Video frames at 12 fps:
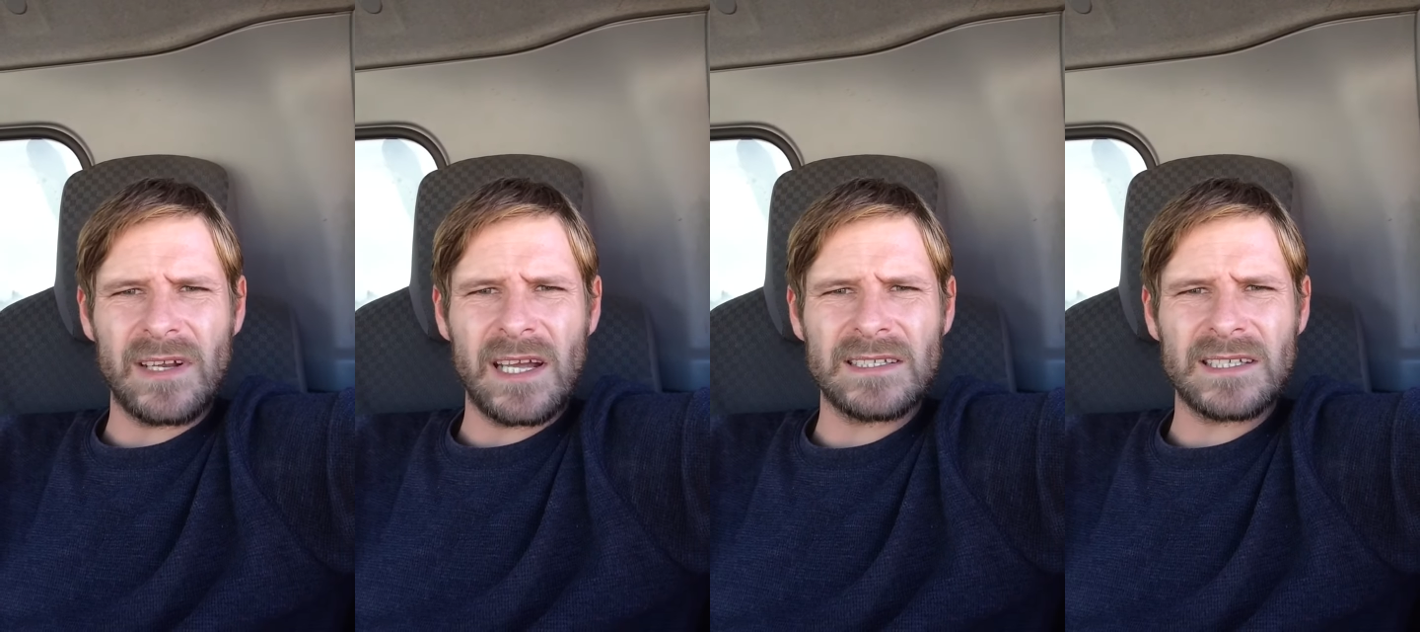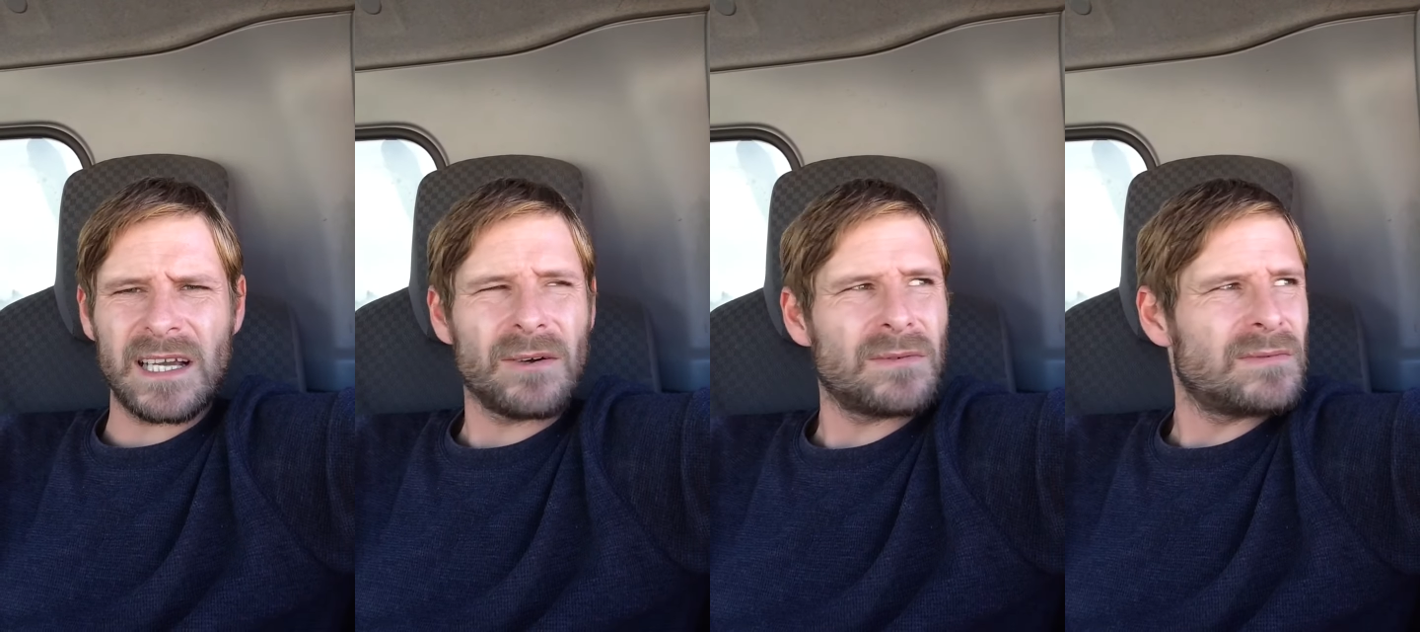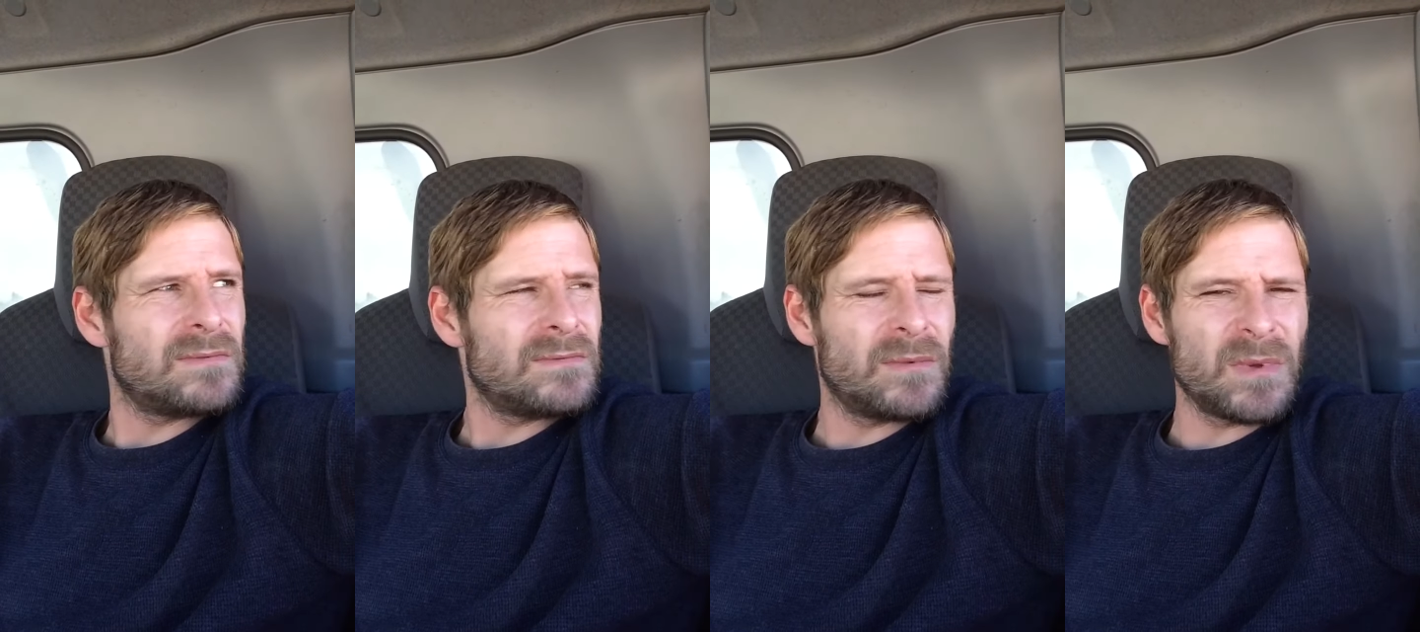days out
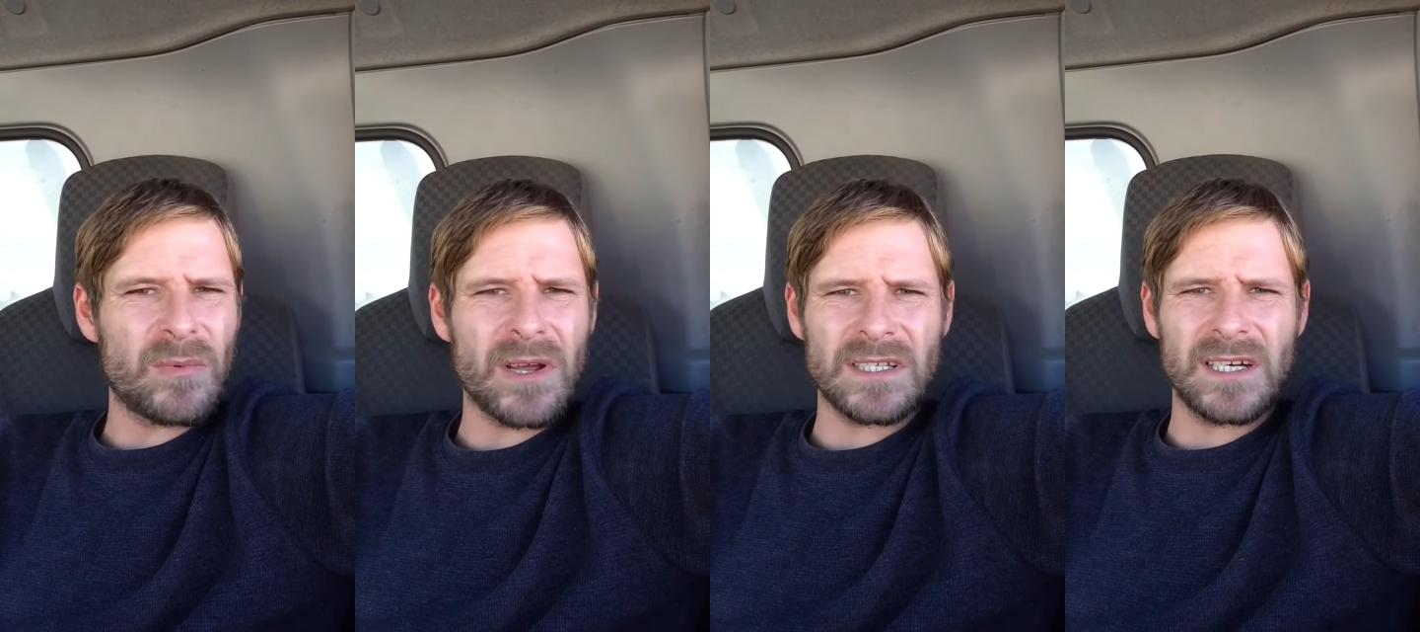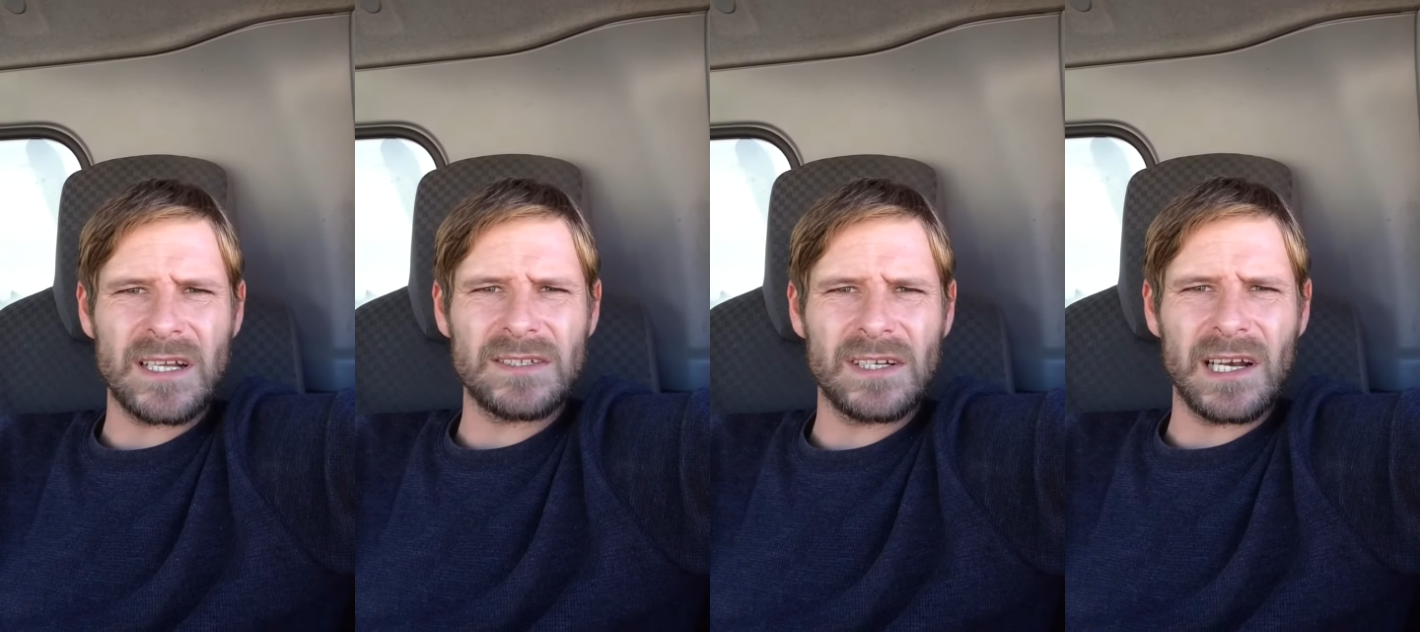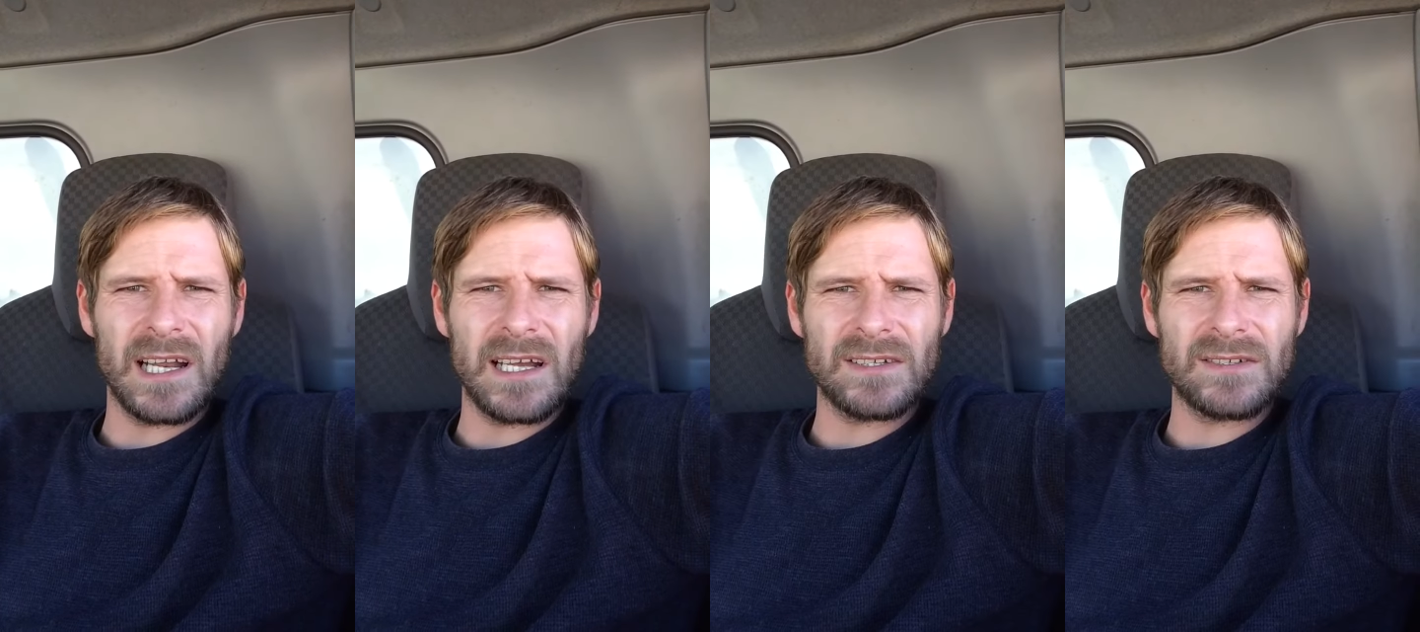from the presidential
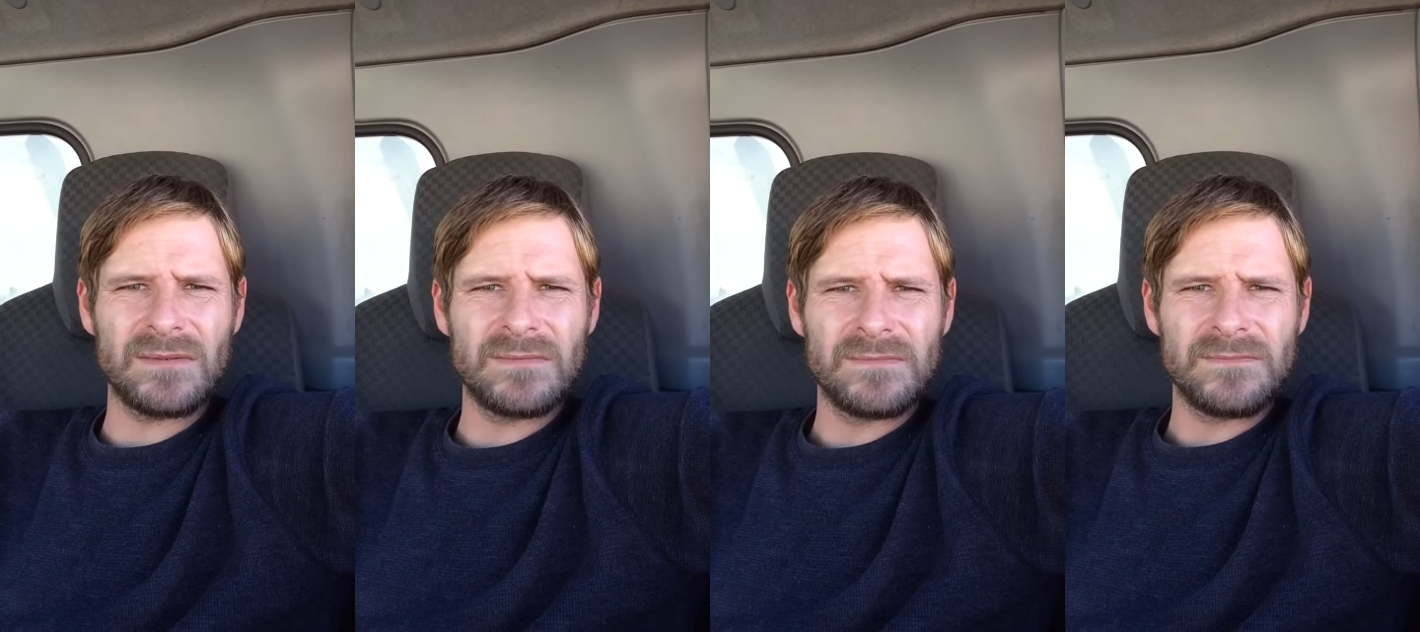election.